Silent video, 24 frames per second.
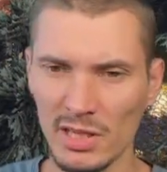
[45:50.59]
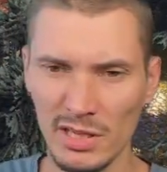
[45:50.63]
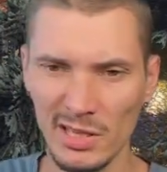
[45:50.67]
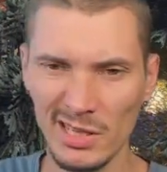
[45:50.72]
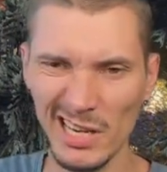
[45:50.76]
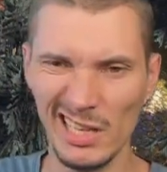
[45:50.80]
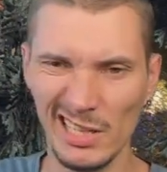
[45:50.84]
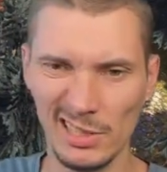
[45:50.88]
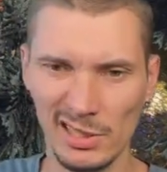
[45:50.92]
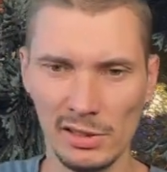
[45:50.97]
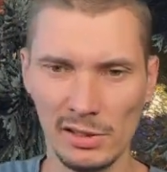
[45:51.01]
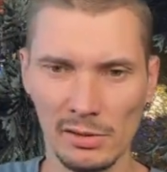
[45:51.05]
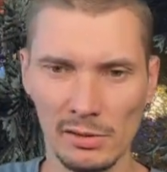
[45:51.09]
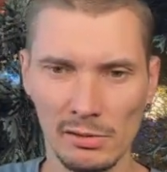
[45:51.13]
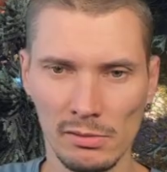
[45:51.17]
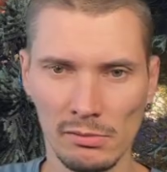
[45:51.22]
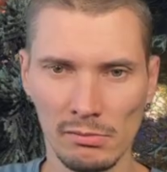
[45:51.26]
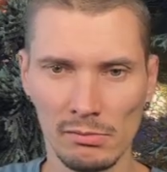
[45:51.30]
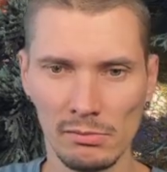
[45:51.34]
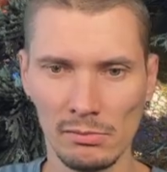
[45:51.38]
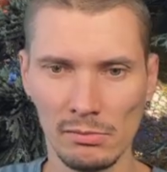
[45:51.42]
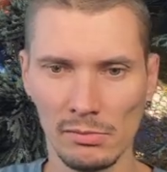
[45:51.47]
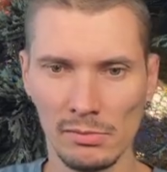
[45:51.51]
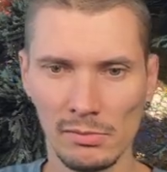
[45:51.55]
Yes,
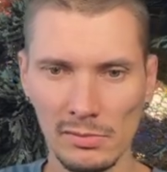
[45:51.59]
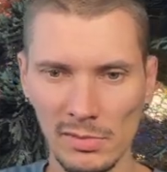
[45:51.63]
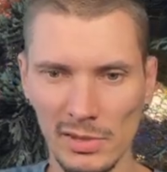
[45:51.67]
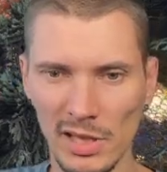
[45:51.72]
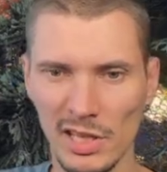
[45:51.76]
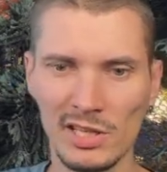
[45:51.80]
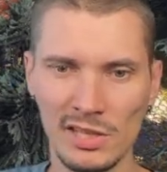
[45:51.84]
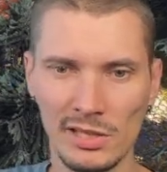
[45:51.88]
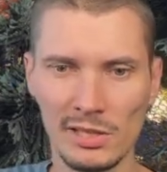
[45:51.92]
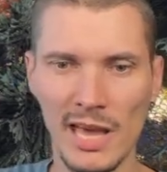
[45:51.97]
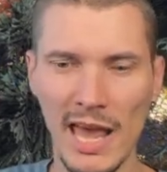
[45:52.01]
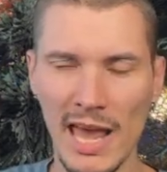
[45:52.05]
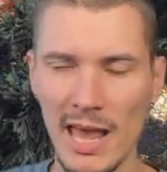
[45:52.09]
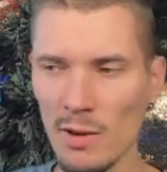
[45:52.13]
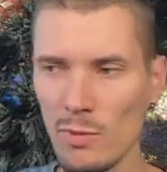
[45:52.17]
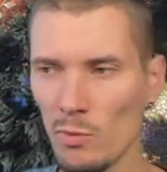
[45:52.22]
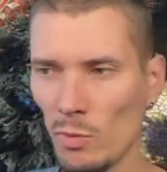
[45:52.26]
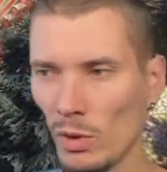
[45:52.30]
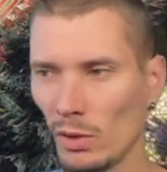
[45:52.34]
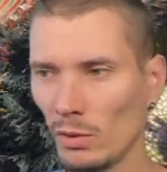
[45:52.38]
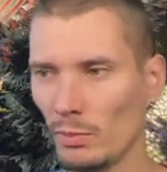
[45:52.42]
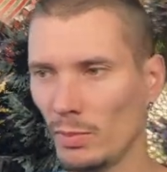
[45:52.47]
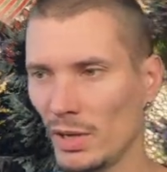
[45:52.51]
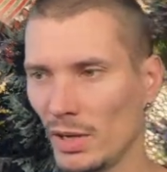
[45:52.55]
this game
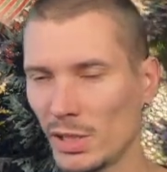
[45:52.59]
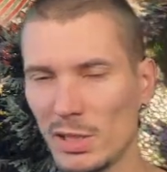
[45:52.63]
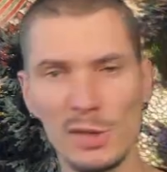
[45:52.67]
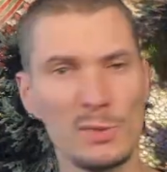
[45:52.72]
will be